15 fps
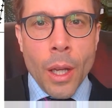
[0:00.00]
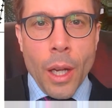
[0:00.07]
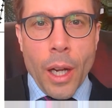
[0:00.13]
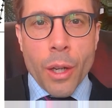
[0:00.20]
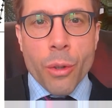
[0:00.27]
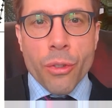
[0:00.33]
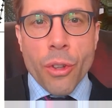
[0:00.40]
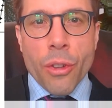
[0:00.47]

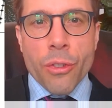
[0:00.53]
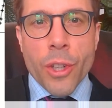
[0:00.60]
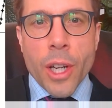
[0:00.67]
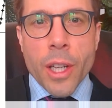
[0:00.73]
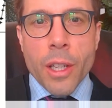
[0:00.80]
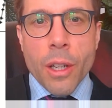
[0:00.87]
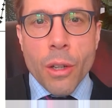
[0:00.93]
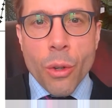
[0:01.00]
I also
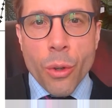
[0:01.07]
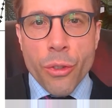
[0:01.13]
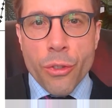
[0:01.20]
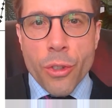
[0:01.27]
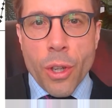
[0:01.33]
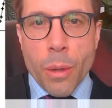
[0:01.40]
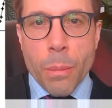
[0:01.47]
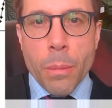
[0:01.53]
stuck in a noise
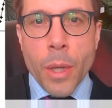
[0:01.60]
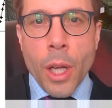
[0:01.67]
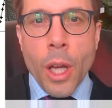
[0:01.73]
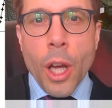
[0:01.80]
term,